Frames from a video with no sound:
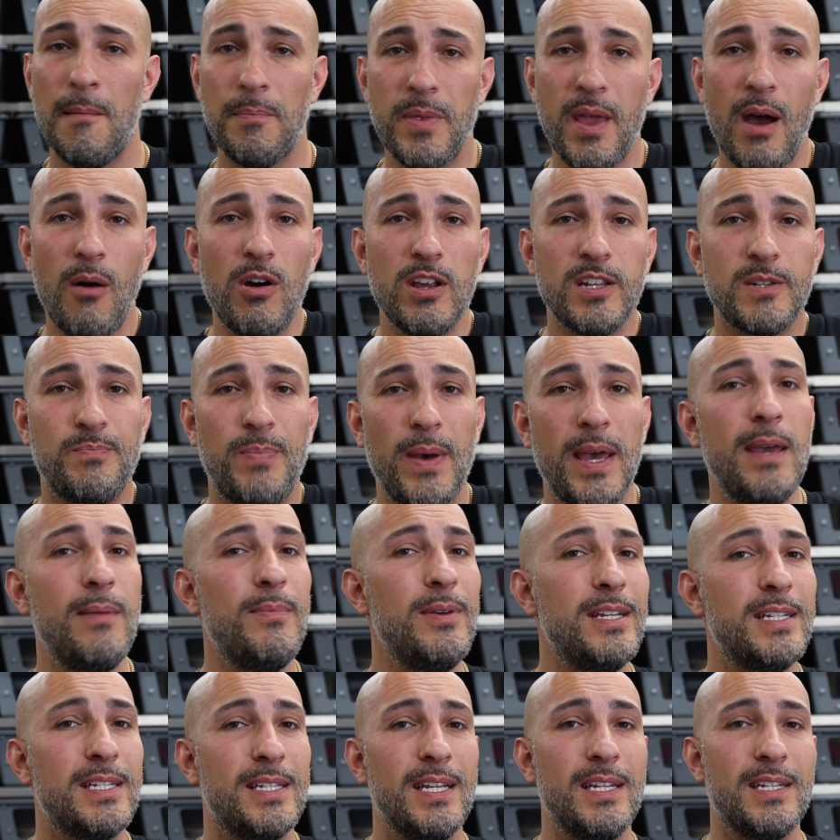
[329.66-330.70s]
Now as
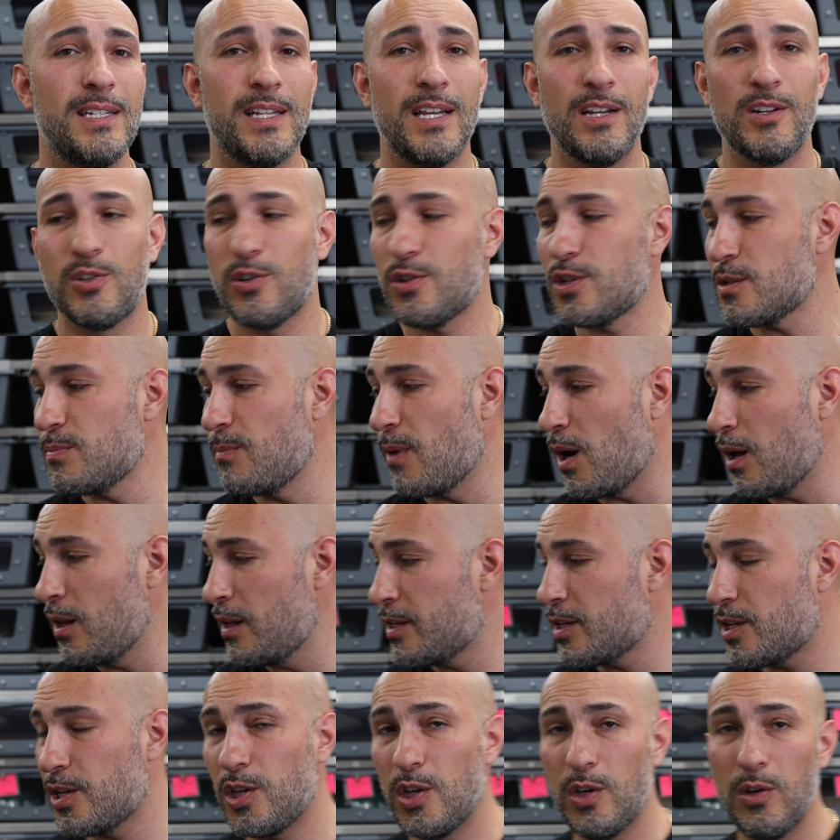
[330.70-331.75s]
babies, these things are small
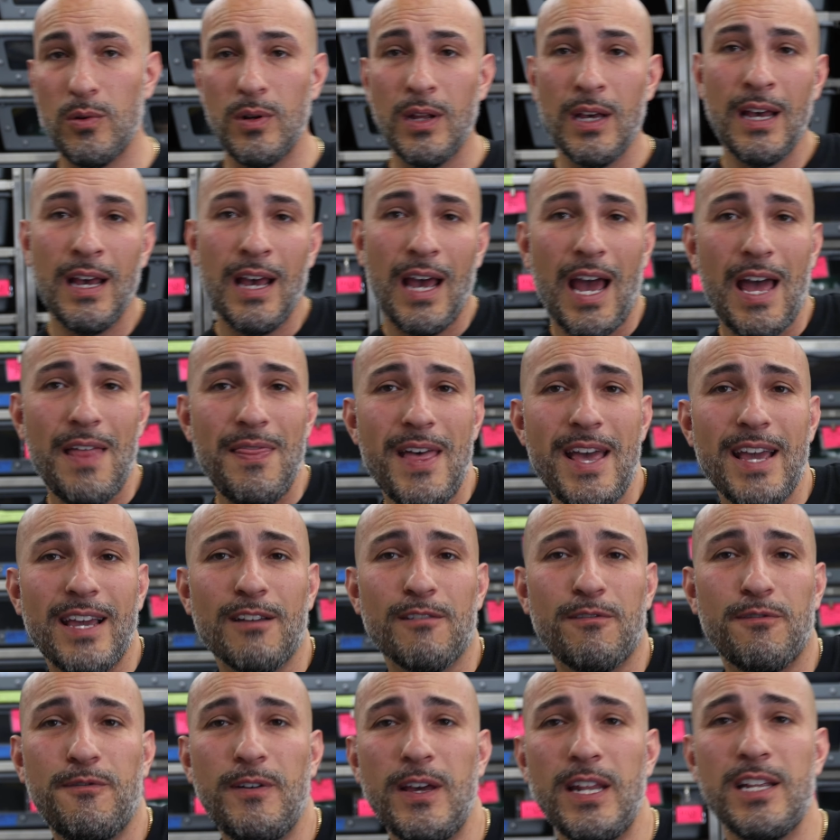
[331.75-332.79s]
and cute, and they
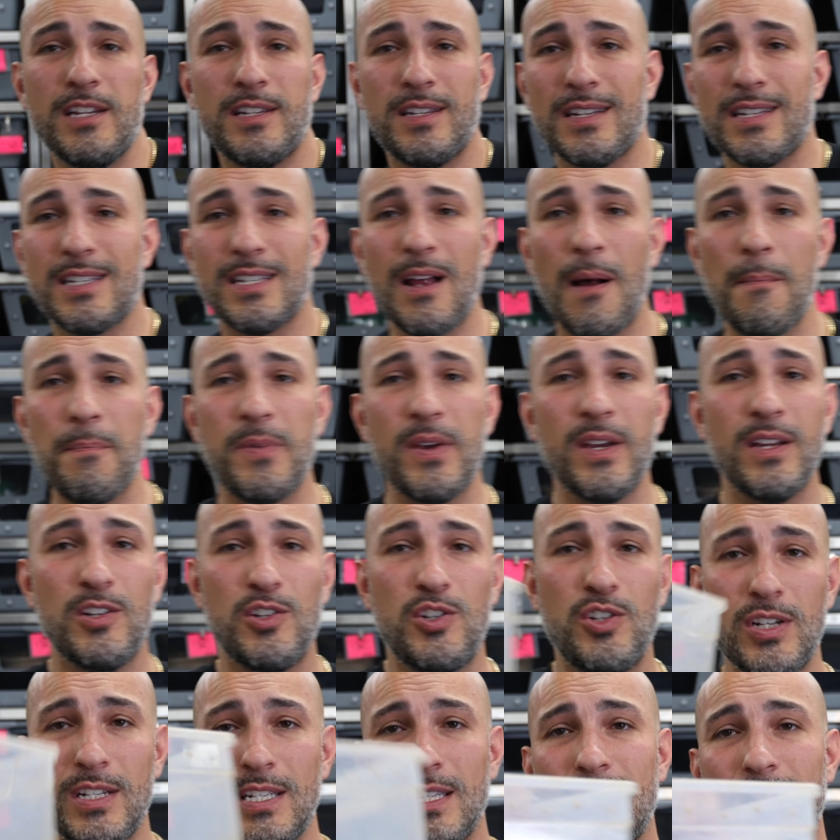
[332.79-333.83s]
can fit into something
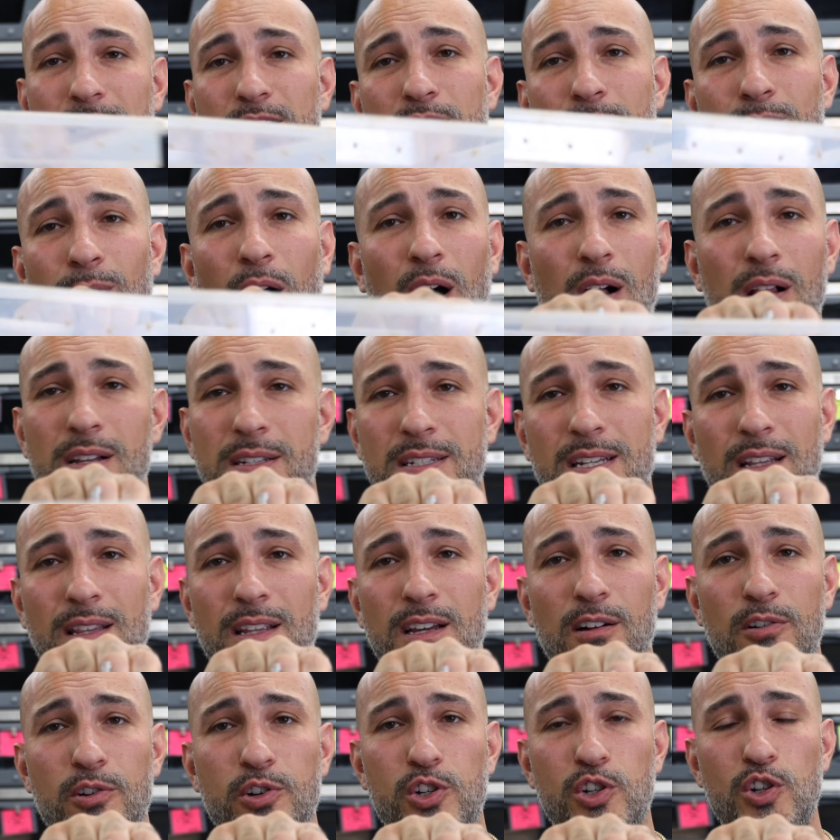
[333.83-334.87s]
just as small as a
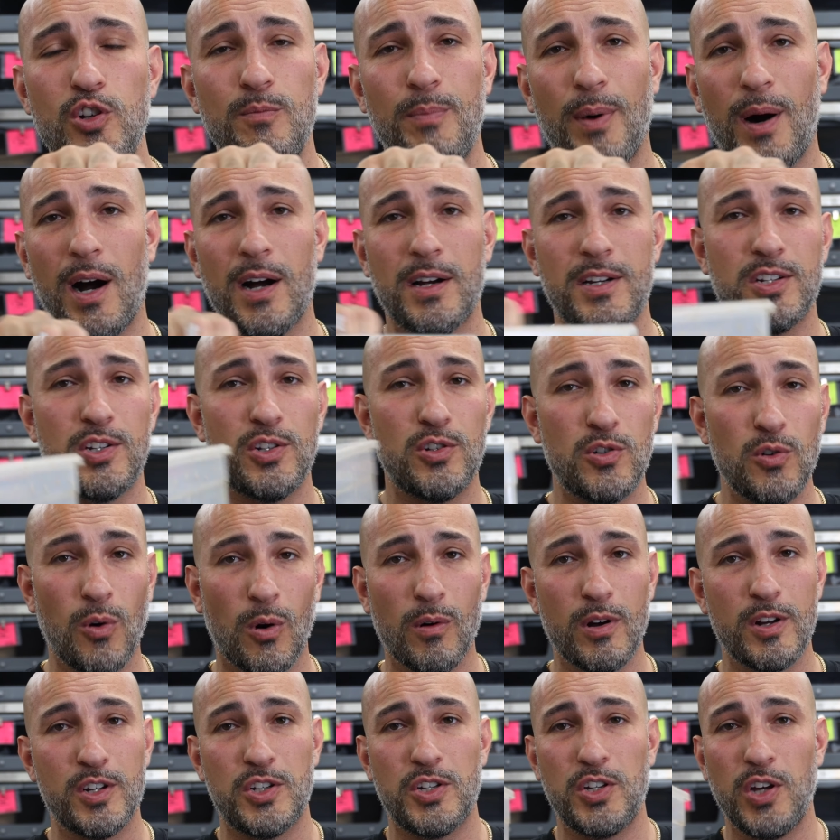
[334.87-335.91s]
little shoebox
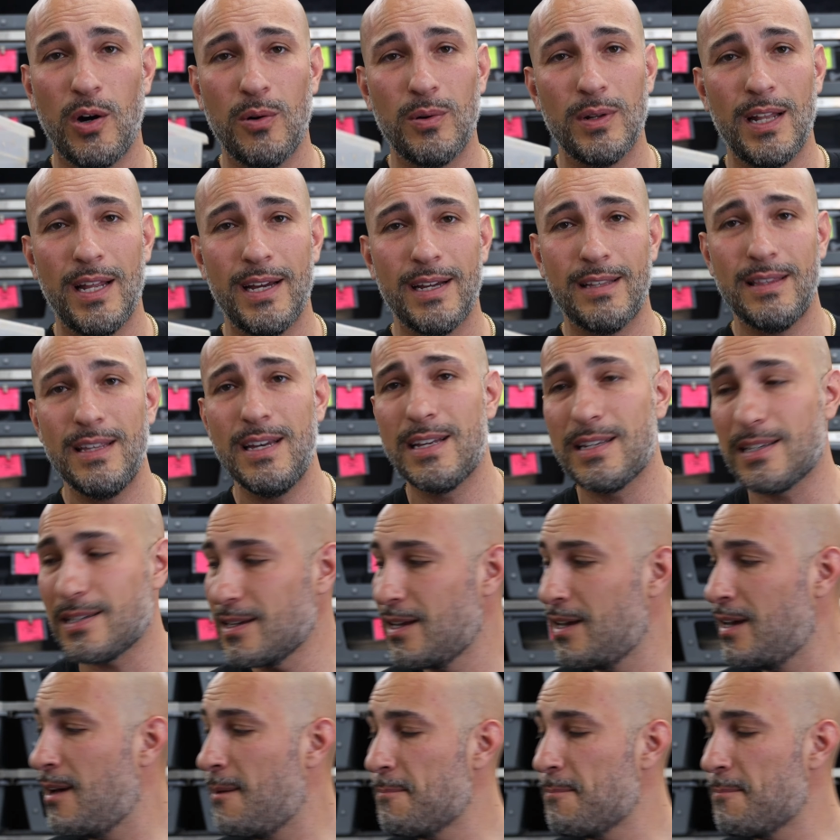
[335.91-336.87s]
storage tote like this.